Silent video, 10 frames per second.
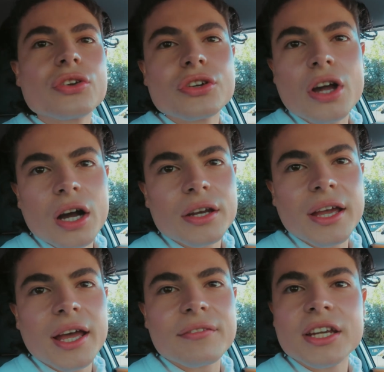you're not
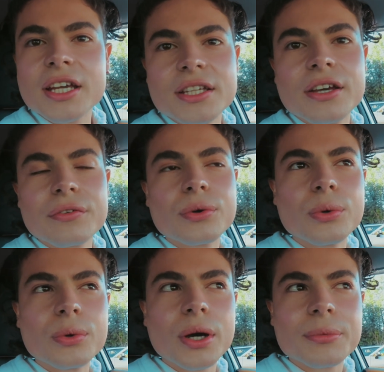gonna have any idea of
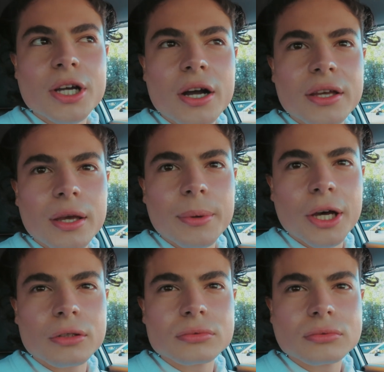who I'm talking about.